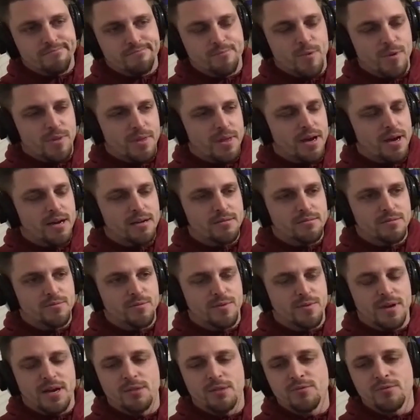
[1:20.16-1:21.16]

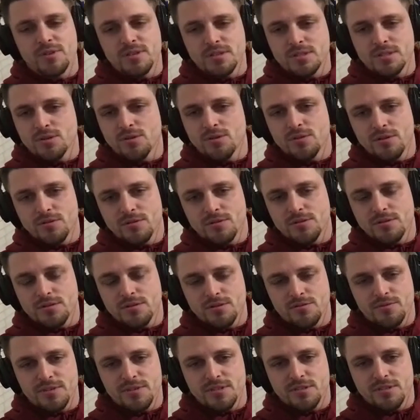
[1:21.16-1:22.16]
without really doing
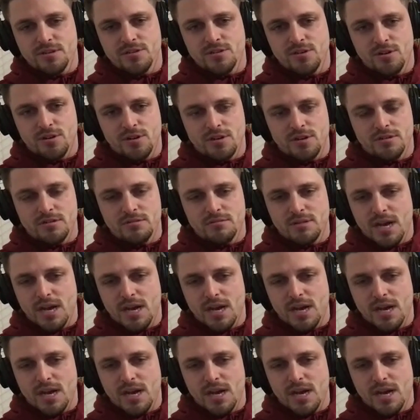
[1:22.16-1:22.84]
the research on it,